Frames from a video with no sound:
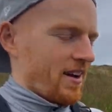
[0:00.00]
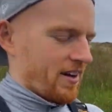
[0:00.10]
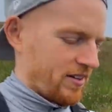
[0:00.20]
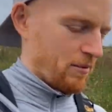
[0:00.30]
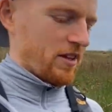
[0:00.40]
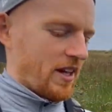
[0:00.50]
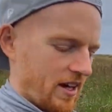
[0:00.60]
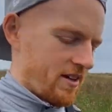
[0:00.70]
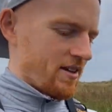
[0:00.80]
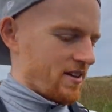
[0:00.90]
I seem to get
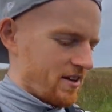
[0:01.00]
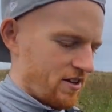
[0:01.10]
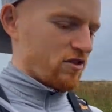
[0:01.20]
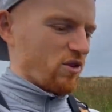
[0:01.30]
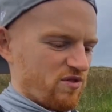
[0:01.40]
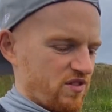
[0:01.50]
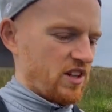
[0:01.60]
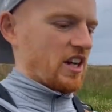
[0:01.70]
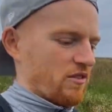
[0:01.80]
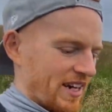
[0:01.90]
sort of, you
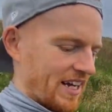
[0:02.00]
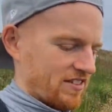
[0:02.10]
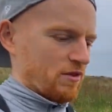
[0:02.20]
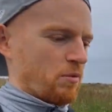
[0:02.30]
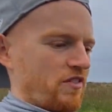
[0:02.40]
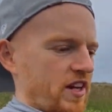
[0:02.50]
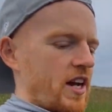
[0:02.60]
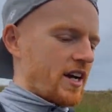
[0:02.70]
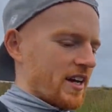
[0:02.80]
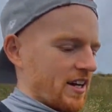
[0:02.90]
kind of relax at this point, think,
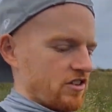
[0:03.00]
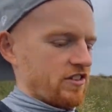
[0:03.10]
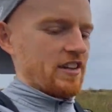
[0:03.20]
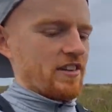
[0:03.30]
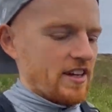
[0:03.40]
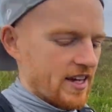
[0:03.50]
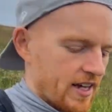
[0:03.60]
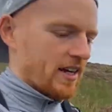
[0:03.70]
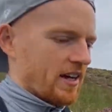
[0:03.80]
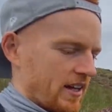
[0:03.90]
ah yeah, it's just easy,
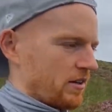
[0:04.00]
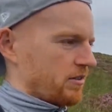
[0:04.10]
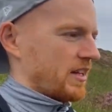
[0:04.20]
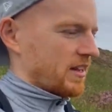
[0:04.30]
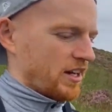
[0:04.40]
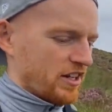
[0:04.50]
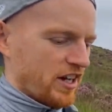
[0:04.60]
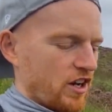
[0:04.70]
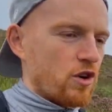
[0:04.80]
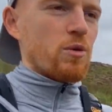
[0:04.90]
a little decline, and
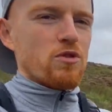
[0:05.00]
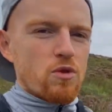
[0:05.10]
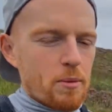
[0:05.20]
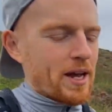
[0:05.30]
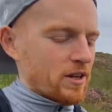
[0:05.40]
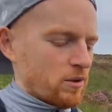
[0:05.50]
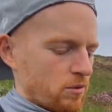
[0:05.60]
I always roll my ankle.